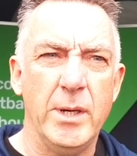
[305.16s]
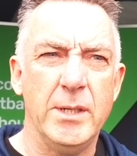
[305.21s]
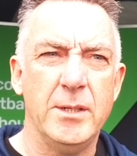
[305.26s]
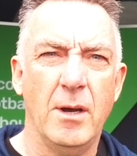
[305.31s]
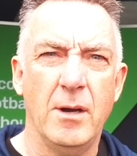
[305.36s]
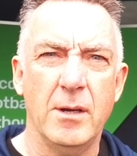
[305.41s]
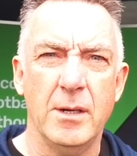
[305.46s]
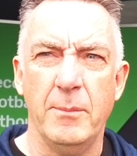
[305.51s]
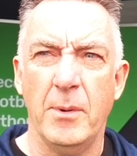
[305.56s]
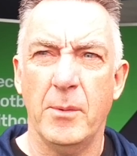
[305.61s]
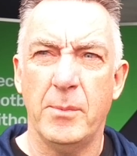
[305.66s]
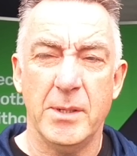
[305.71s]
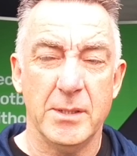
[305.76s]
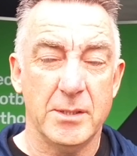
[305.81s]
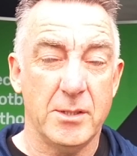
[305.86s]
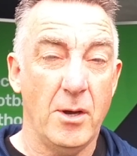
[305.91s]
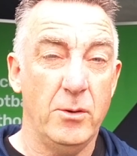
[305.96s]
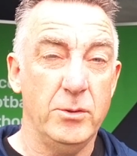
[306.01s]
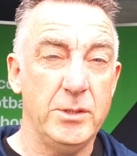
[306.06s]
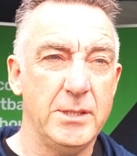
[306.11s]
talking about. Because
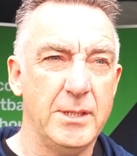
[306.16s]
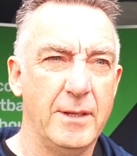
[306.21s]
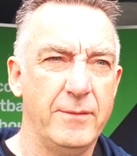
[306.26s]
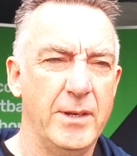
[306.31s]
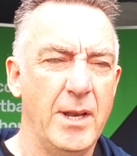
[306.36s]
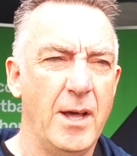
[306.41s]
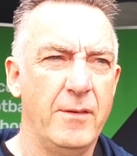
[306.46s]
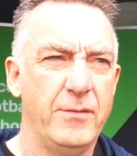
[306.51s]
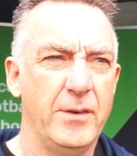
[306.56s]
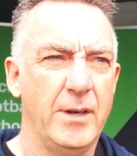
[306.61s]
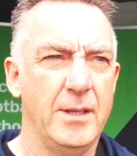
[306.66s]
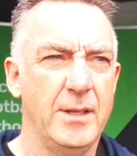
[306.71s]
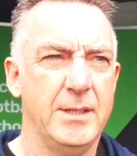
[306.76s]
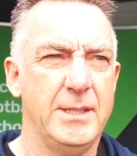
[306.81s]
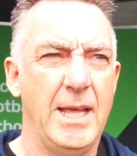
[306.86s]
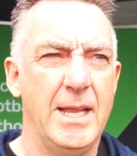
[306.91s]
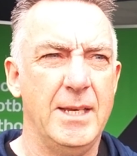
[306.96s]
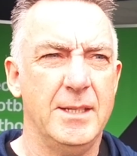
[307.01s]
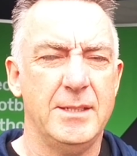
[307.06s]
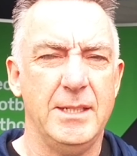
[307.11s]
coaches have an awful
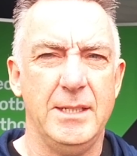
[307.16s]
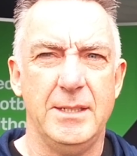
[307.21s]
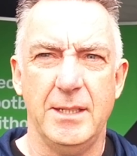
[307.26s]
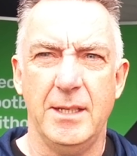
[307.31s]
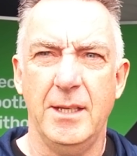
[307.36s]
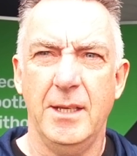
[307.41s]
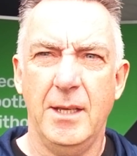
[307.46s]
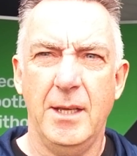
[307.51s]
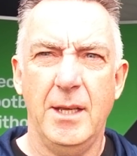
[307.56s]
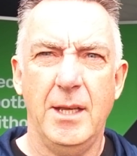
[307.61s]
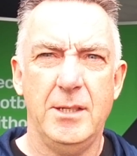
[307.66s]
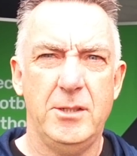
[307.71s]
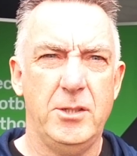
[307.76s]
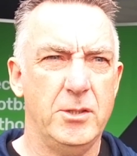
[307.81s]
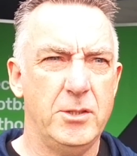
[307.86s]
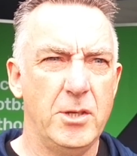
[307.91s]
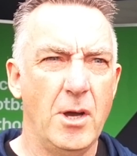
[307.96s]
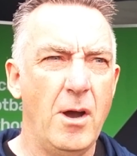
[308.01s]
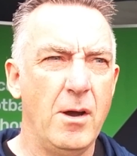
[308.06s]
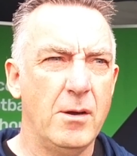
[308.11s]
tendency to
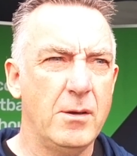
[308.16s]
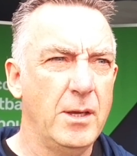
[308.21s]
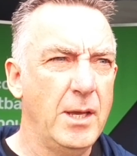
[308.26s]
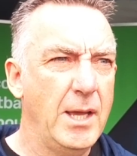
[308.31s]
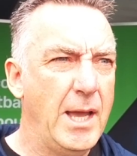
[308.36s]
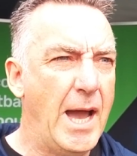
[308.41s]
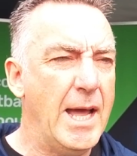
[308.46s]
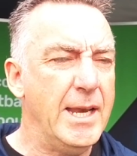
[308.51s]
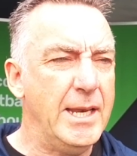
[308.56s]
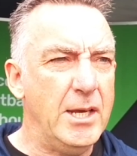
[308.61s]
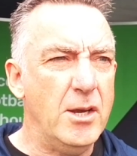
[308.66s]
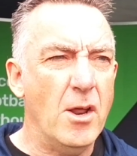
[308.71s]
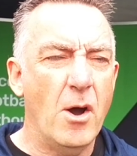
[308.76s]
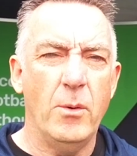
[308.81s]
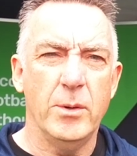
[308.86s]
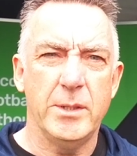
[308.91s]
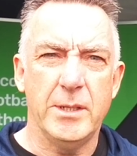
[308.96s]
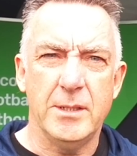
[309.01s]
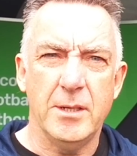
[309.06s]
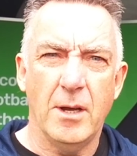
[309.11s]
talk, and they know
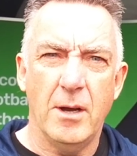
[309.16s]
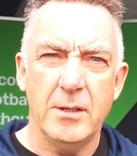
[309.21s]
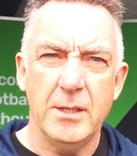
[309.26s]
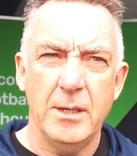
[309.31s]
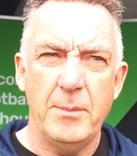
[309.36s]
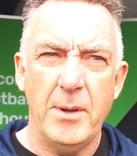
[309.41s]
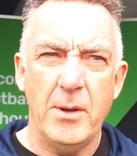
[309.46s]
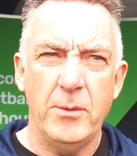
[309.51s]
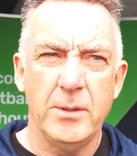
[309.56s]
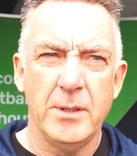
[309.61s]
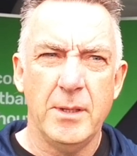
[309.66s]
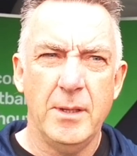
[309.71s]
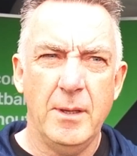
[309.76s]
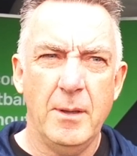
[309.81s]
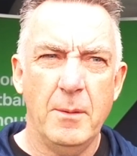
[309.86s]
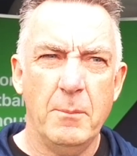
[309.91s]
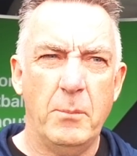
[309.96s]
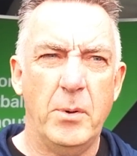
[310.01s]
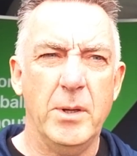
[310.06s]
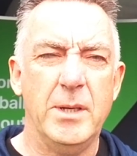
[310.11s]
what they're talking about,
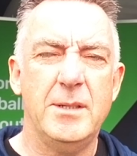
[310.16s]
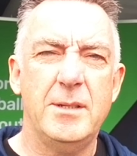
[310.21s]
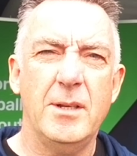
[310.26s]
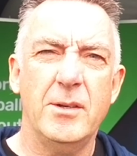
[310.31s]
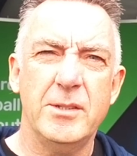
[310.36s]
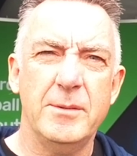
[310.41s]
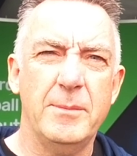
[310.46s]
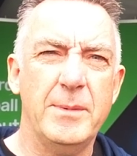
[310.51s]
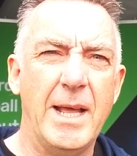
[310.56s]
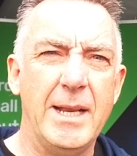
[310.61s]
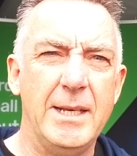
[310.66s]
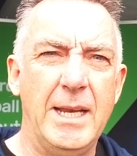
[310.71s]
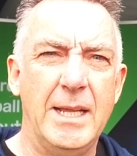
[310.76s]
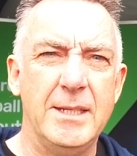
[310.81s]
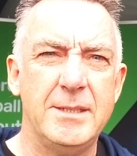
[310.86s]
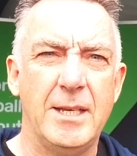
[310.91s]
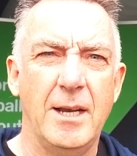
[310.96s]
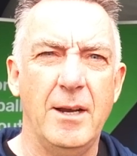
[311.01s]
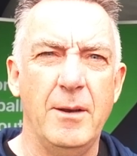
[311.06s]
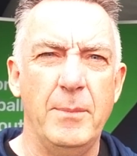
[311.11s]
but it doesn't
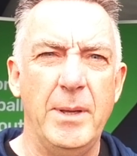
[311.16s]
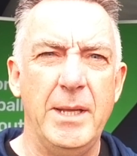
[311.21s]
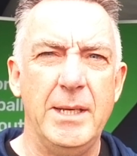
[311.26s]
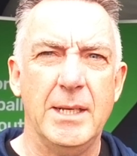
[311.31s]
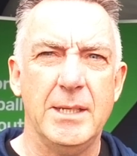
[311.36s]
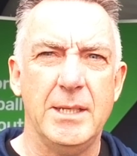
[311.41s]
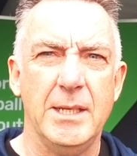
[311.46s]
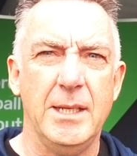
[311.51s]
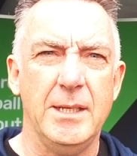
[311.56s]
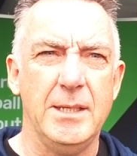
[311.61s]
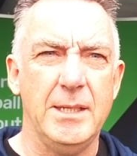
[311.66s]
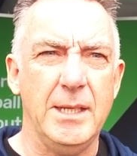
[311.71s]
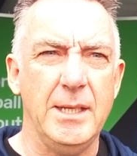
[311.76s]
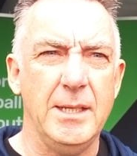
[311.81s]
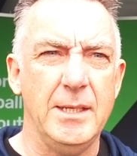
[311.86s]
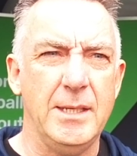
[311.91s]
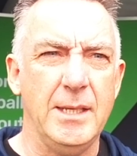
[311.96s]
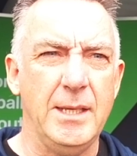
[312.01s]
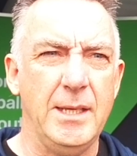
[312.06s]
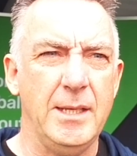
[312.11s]
necessarily mean that
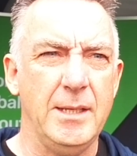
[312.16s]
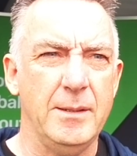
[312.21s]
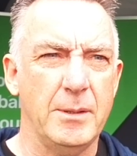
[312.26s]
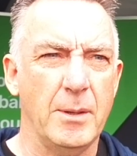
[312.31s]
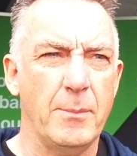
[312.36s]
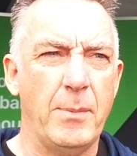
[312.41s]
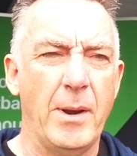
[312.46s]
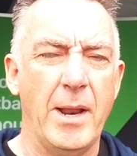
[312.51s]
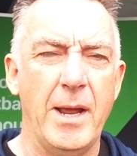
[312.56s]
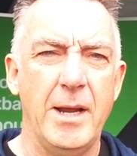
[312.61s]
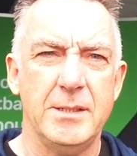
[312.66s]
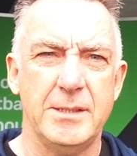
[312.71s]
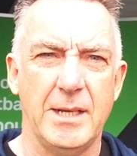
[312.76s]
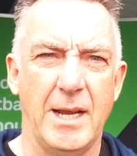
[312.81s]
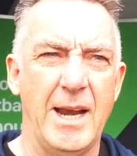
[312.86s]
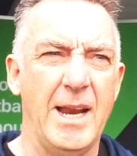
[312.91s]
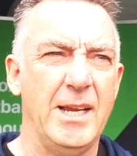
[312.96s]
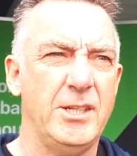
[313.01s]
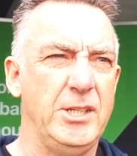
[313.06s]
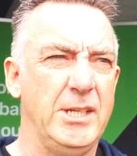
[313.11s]
the players are
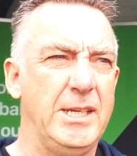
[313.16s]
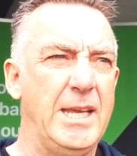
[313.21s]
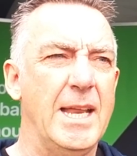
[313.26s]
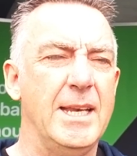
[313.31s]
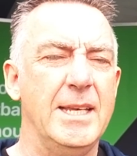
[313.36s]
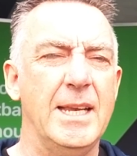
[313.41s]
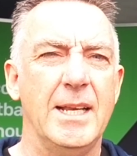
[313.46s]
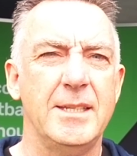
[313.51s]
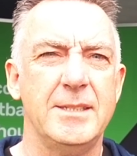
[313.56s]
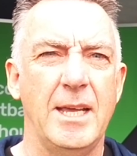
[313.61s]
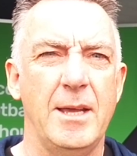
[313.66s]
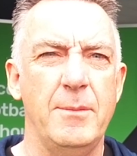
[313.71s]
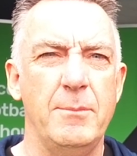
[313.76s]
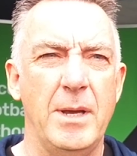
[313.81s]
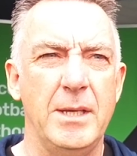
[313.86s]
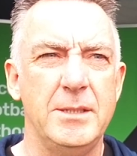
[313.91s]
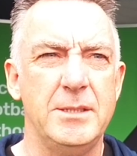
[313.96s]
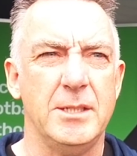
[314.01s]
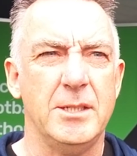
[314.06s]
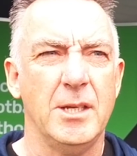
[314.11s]
actually getting that same
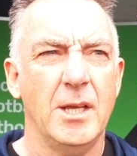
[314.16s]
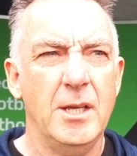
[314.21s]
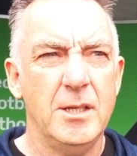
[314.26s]
message.